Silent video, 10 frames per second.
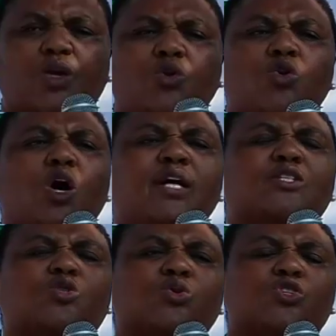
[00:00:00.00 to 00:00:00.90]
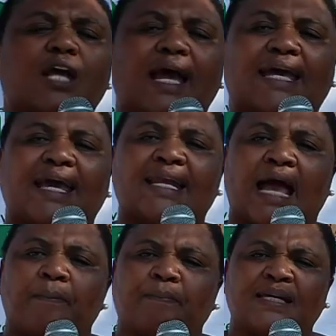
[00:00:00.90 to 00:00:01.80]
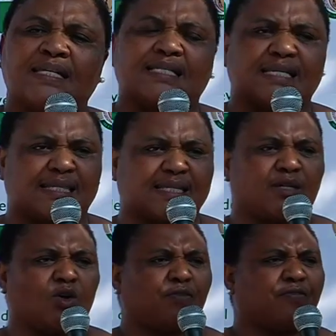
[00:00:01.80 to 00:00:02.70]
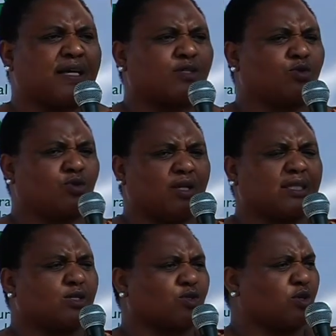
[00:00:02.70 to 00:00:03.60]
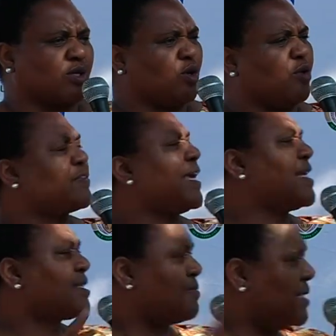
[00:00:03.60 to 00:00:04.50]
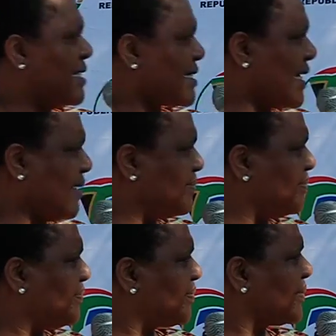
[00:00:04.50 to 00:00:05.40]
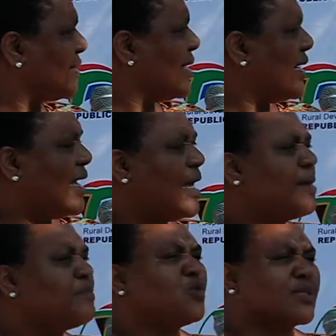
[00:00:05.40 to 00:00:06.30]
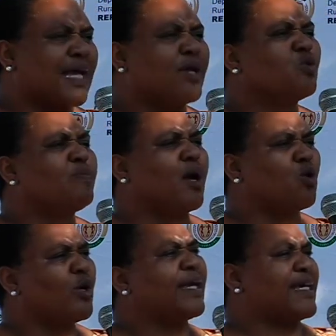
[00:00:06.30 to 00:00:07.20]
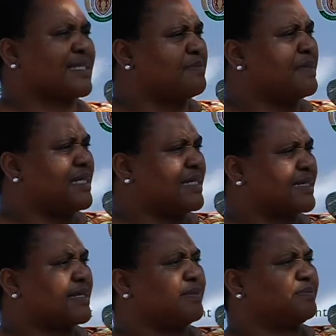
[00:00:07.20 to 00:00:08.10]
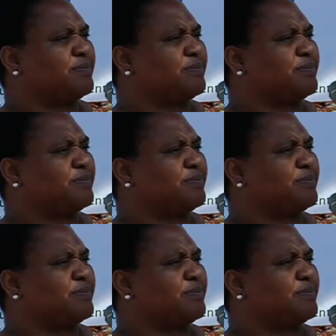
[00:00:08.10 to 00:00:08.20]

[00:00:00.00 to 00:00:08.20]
Not to try and appease the three of us. You know the story of Yes Minister. Musanu Bango Yes Minister.